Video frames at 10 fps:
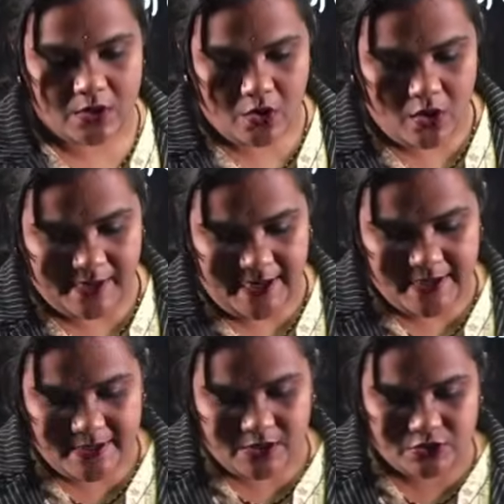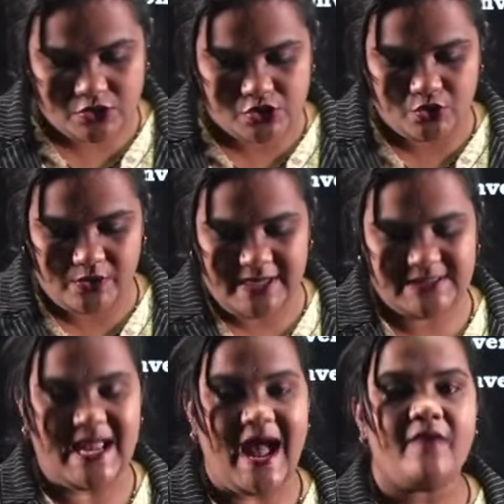Okay, so students,
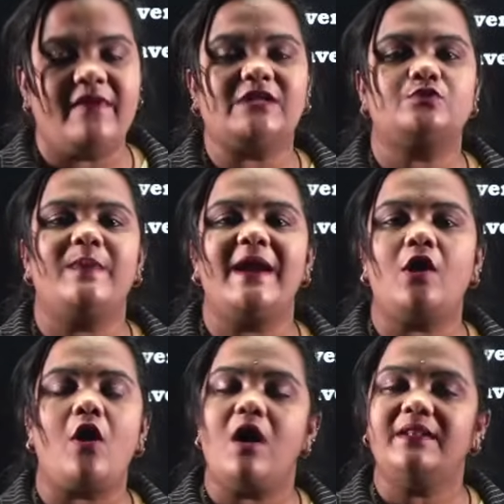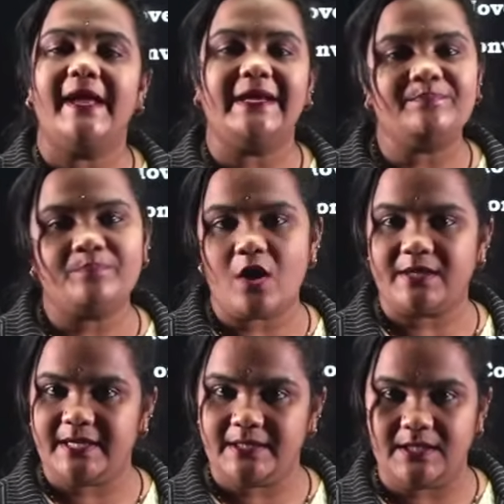I have explained all the
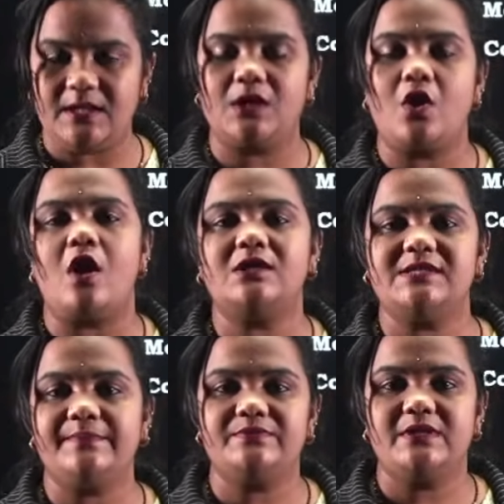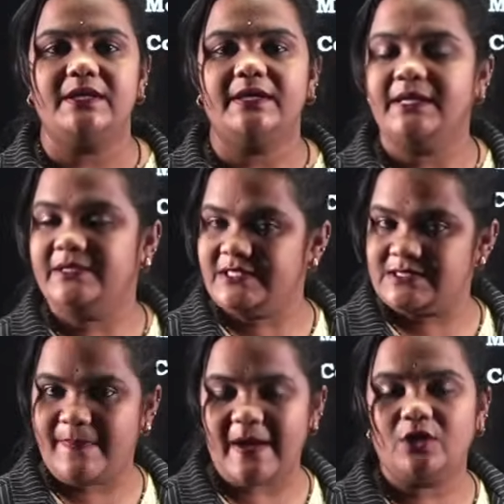important concepts in this
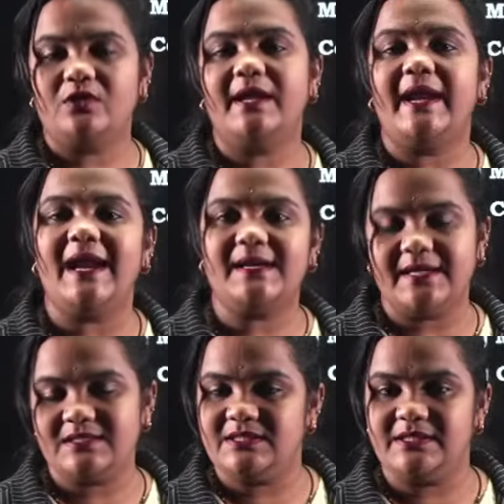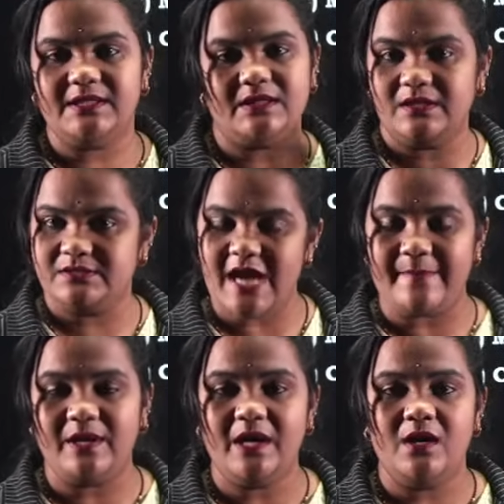particular electricity chapter.